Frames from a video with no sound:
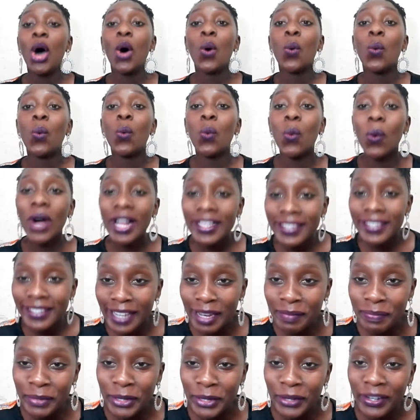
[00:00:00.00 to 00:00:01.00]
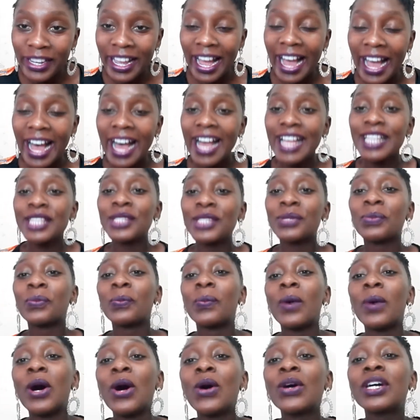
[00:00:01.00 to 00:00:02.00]
What's up, you guys?
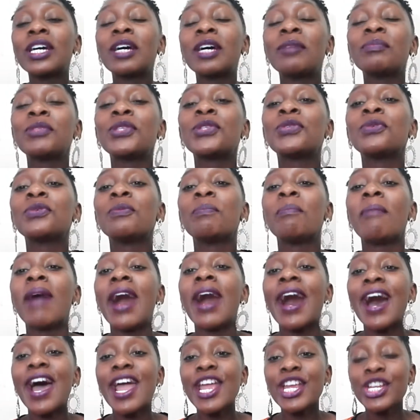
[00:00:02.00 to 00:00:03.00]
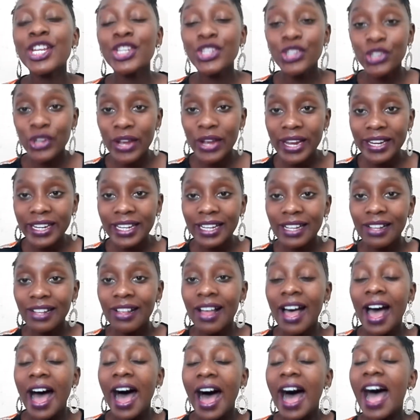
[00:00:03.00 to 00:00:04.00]
Welcome to my channel.
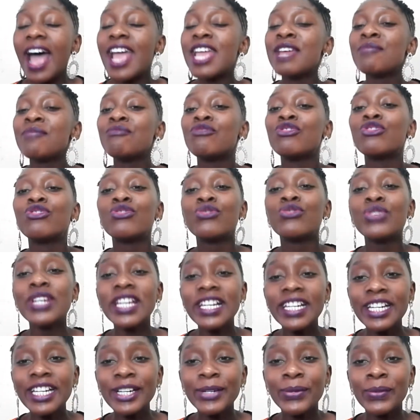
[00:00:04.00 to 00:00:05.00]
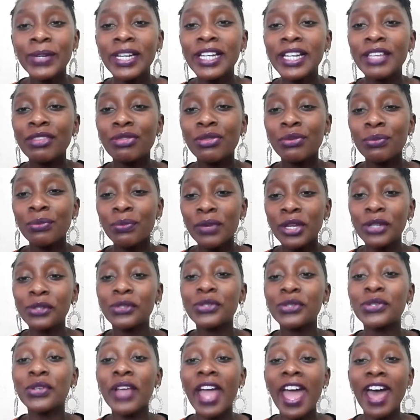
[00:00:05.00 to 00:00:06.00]
I am really
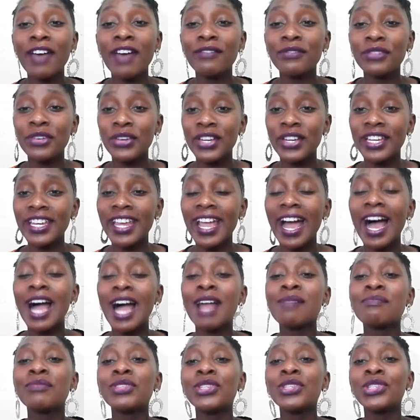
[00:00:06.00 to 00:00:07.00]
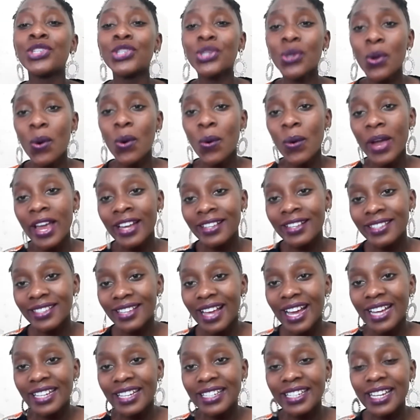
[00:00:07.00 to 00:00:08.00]
thrilled to have you here. I'm so
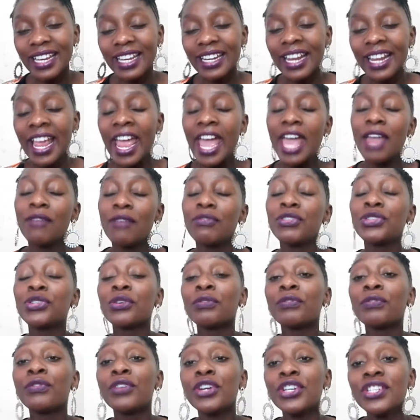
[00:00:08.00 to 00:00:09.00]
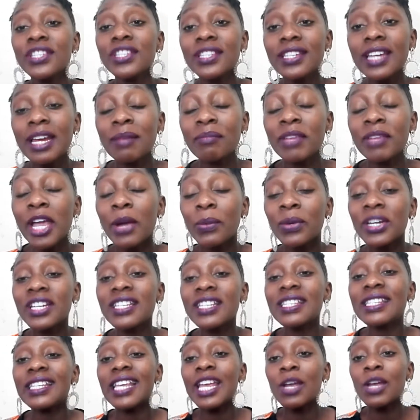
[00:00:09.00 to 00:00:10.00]
excited. If it's your first time here, I want to
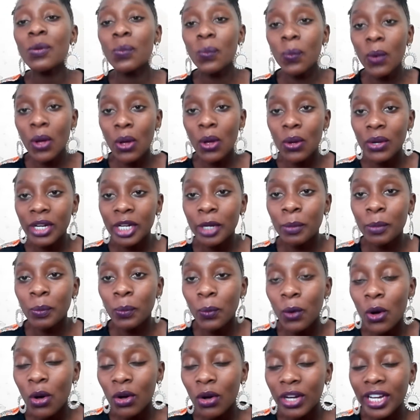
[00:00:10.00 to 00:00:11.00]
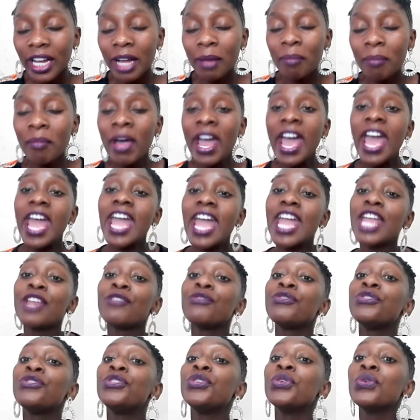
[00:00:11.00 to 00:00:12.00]
say welcome.
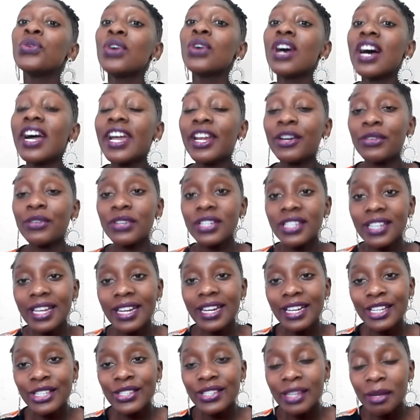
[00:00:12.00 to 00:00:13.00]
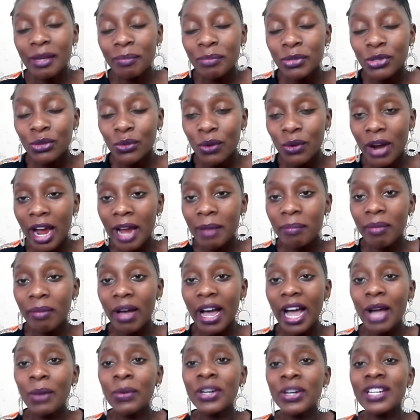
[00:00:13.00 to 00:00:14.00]
If you are a returning subscriber,
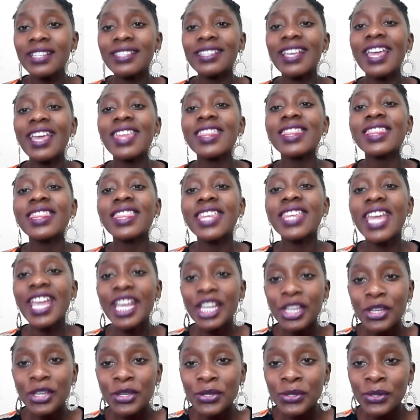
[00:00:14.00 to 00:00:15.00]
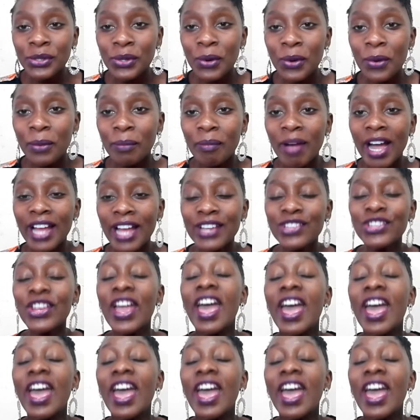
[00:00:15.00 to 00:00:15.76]
I want to say thank you so much.